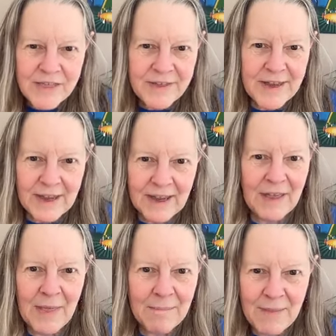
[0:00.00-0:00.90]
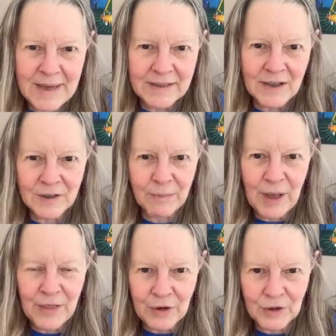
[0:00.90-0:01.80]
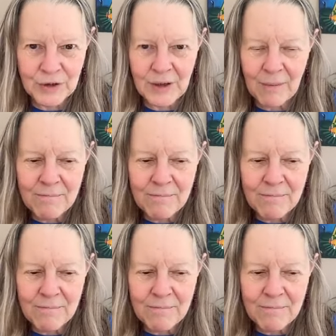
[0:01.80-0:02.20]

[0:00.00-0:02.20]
thing that makes us mothers,